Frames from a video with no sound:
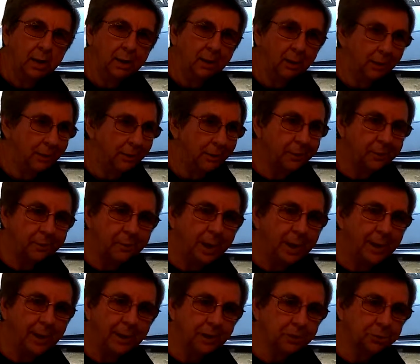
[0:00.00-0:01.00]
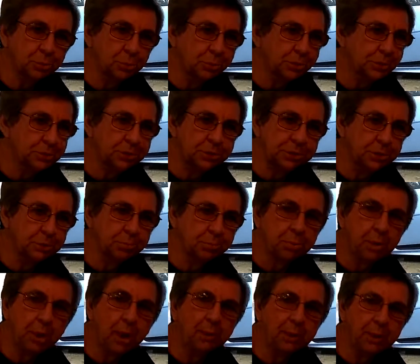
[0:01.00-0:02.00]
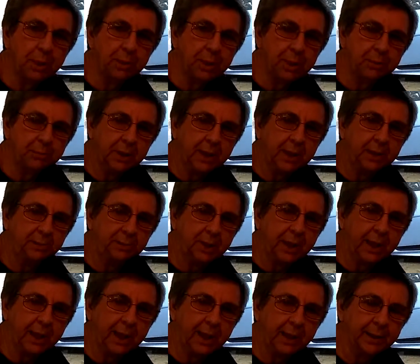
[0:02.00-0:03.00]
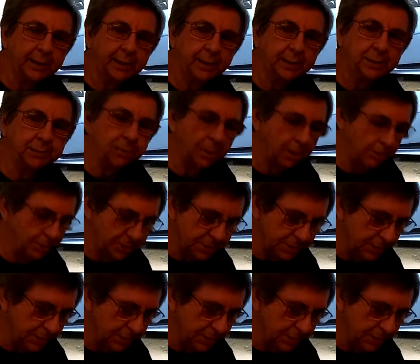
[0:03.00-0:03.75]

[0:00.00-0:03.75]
100 miles, which you probably don't even get that. It's probably